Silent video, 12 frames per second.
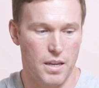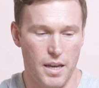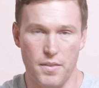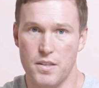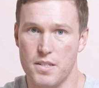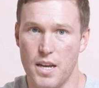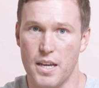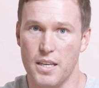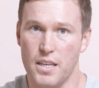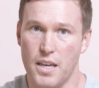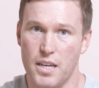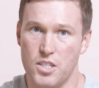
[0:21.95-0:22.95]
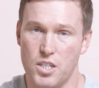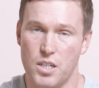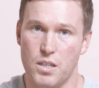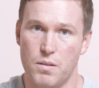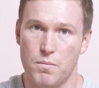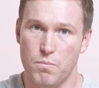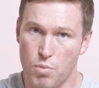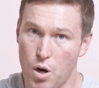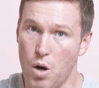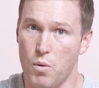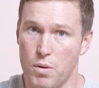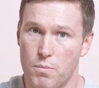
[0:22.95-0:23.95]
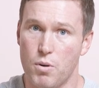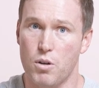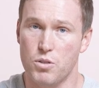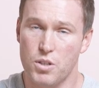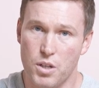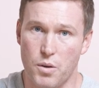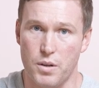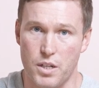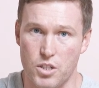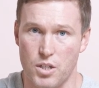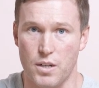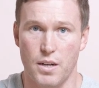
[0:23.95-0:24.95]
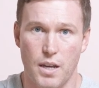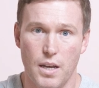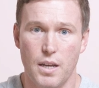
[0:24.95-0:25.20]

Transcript: and the Stagg EKG Pro and Pro Studio Edition.